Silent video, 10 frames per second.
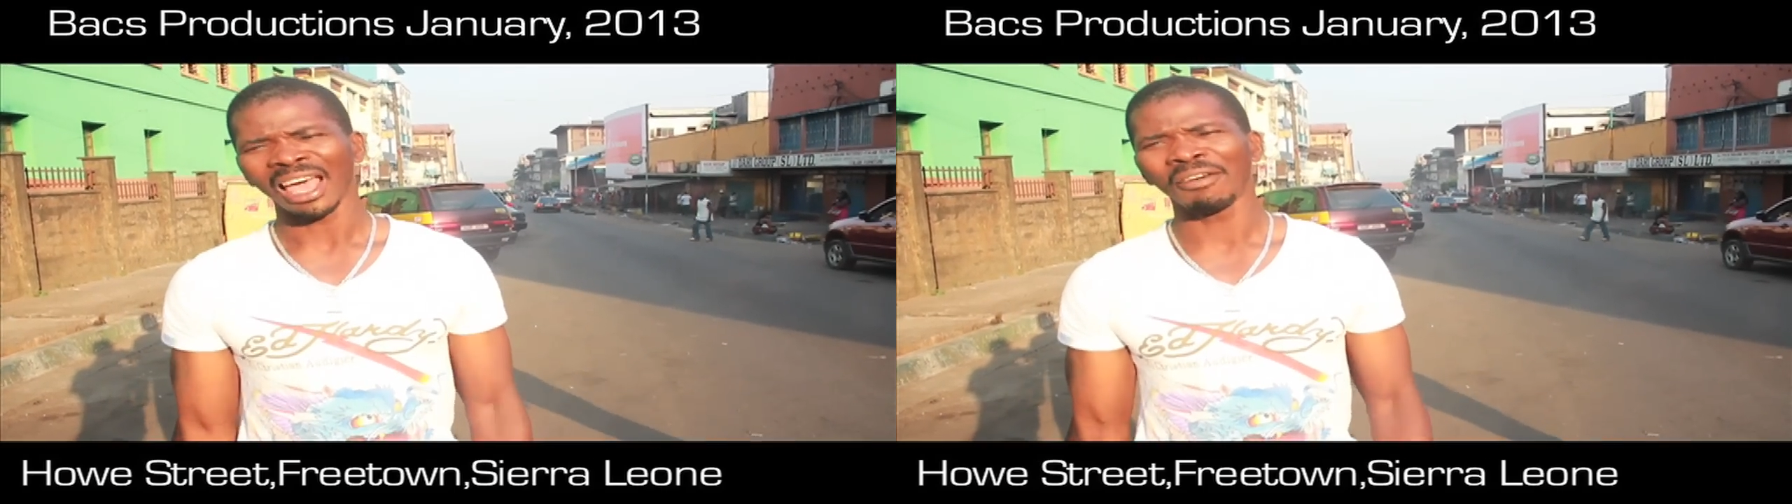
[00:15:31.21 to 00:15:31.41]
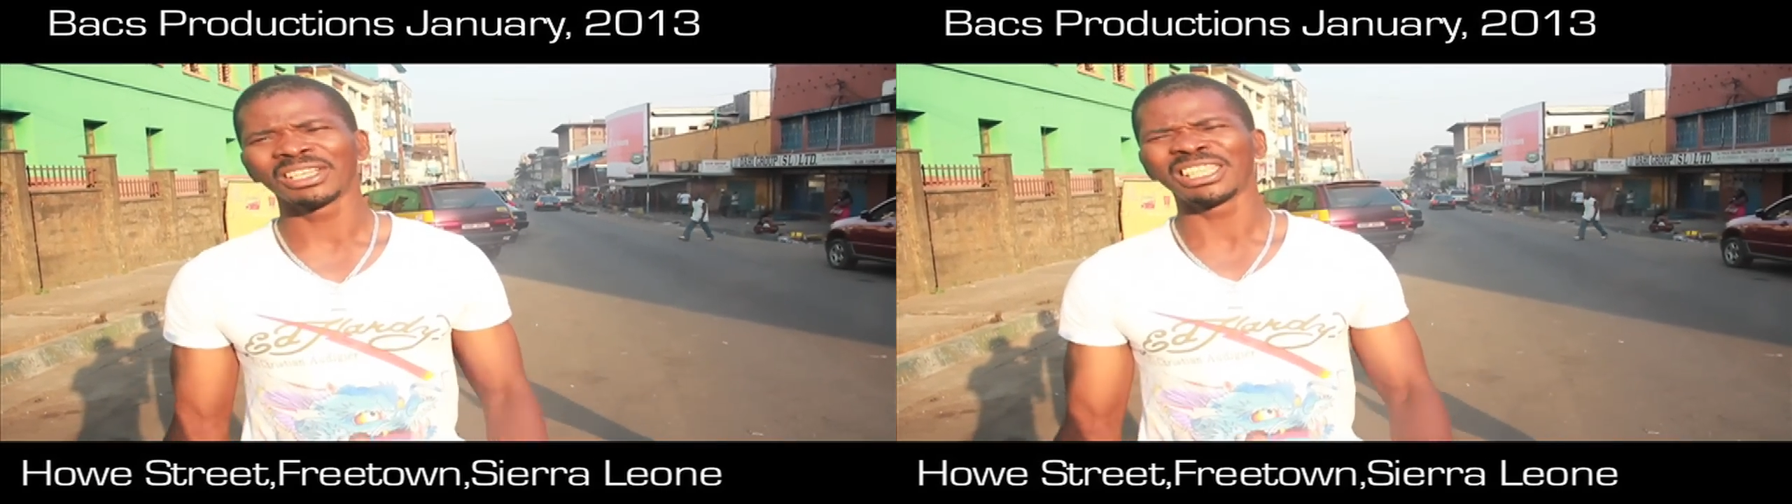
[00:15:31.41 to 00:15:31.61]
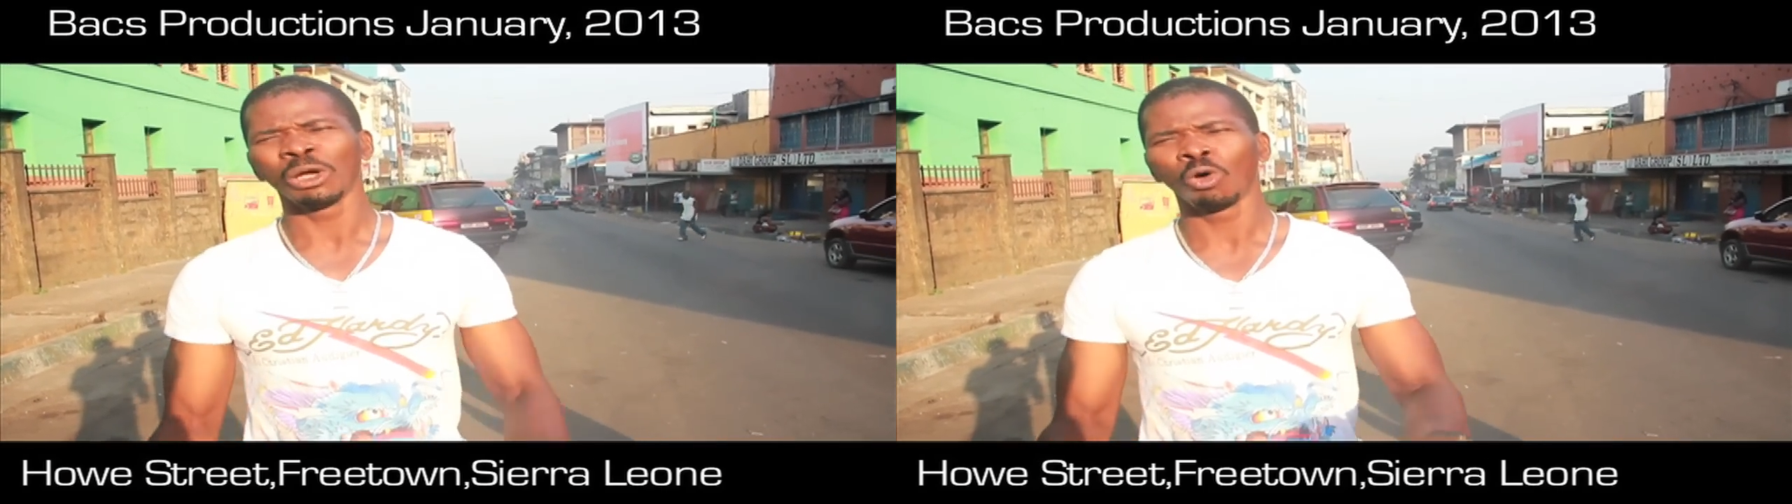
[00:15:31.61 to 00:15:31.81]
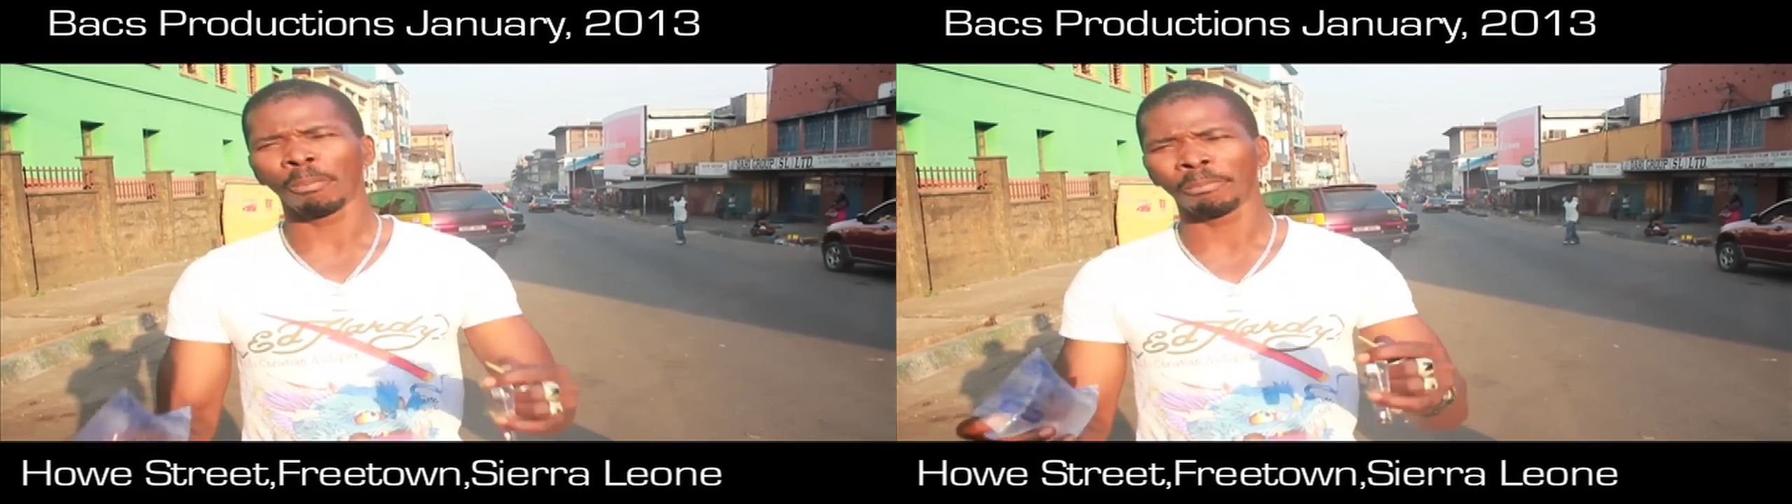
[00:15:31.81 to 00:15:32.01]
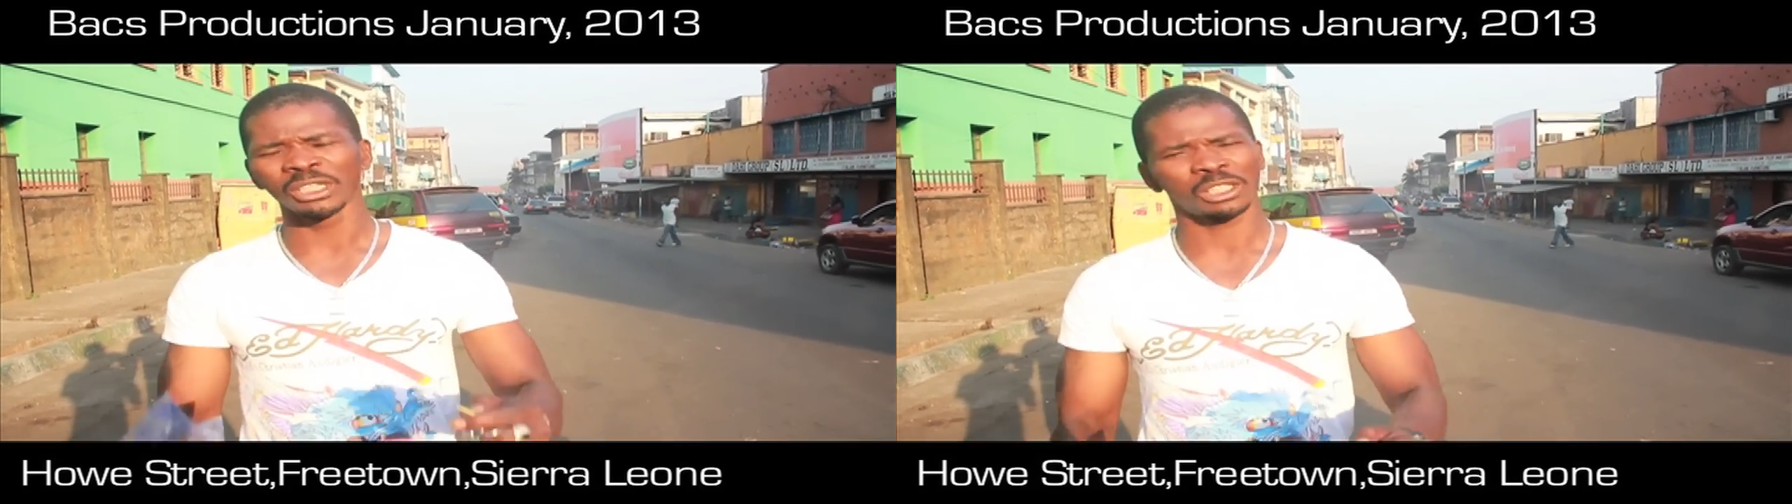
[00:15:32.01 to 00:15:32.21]
Everything they go
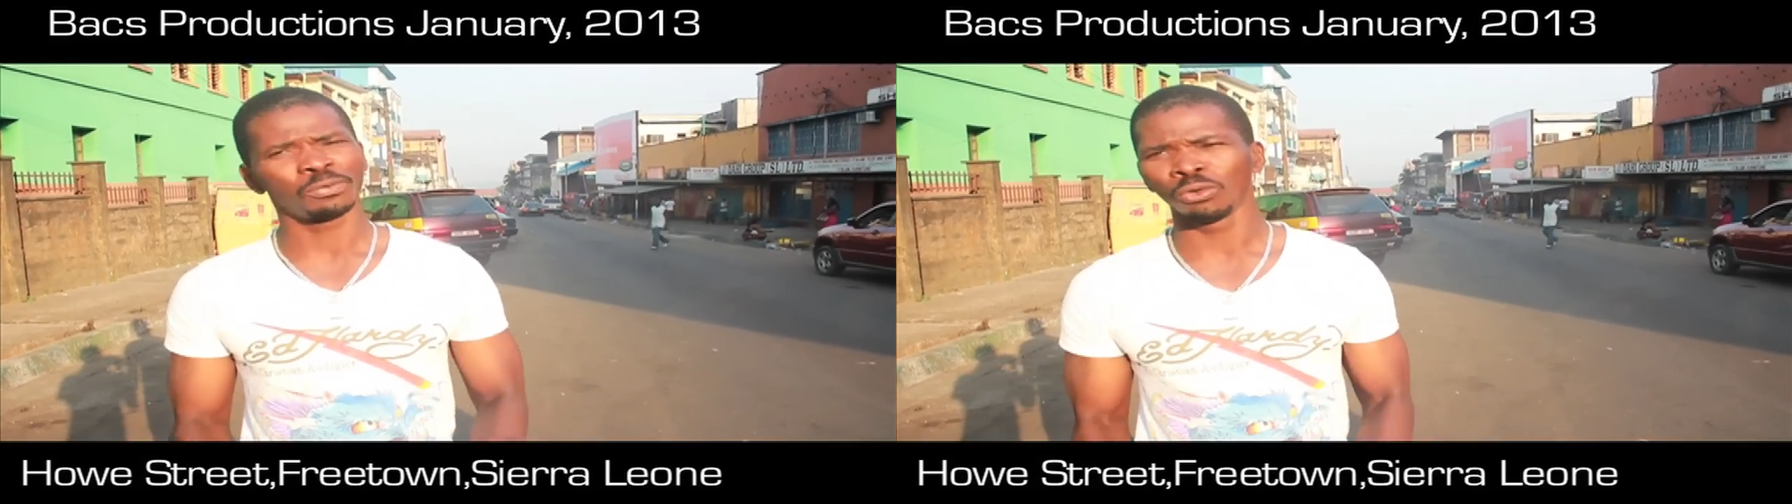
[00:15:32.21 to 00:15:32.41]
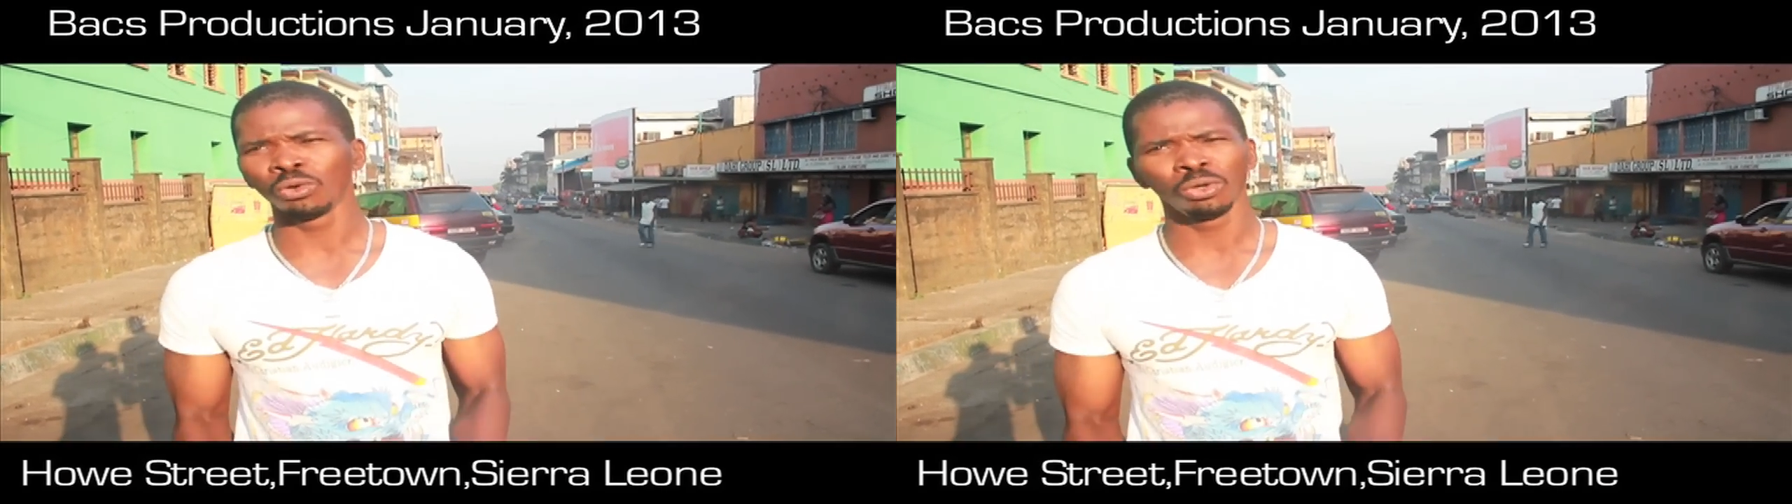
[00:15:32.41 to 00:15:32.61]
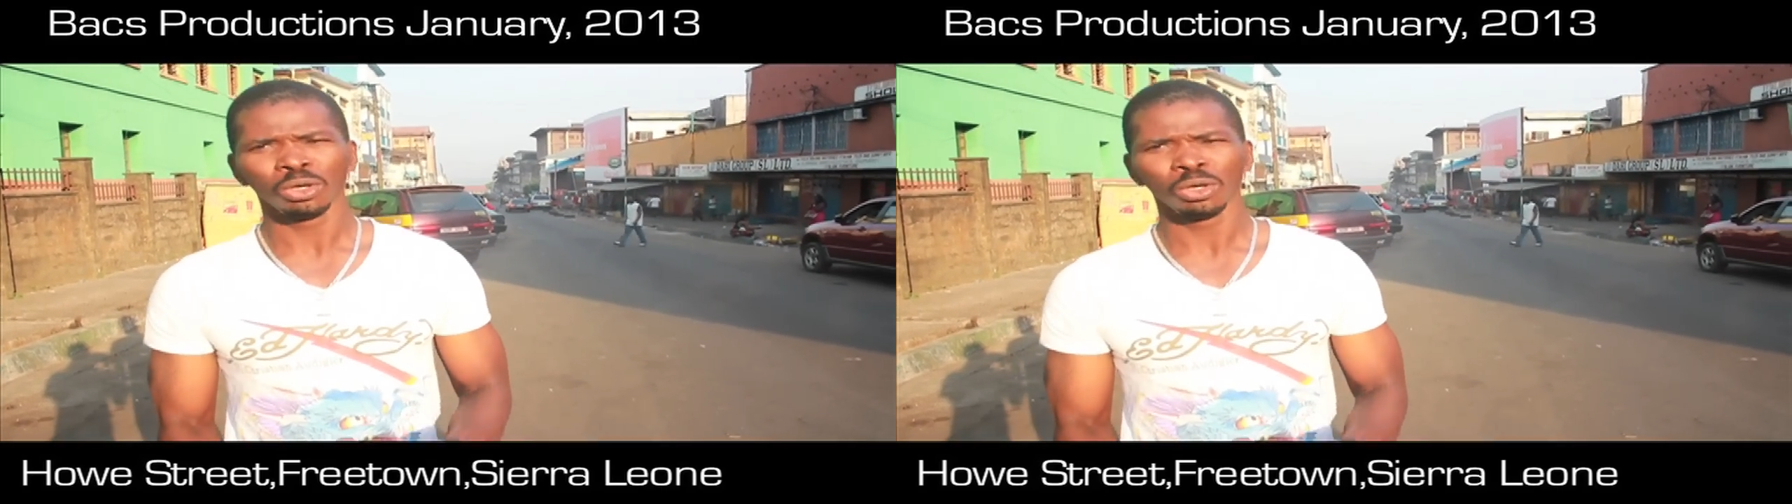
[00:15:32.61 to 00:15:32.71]
peaceful.